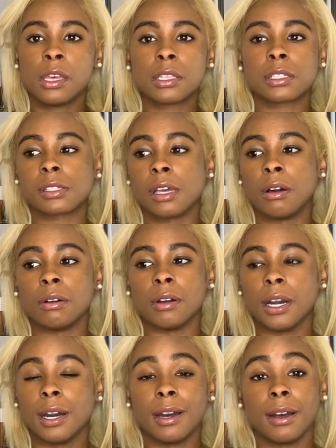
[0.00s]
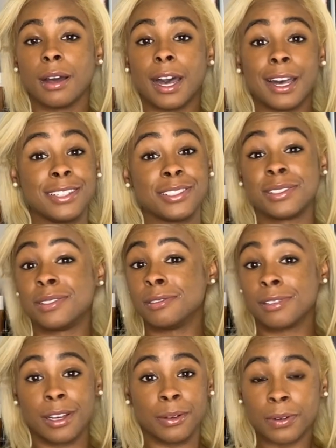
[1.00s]
So I just do
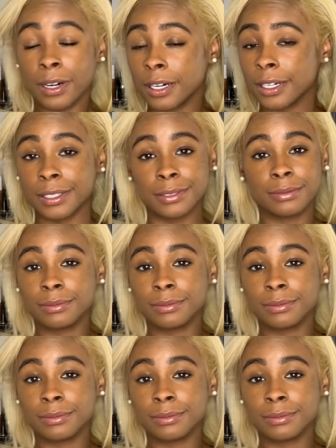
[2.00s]
what I want.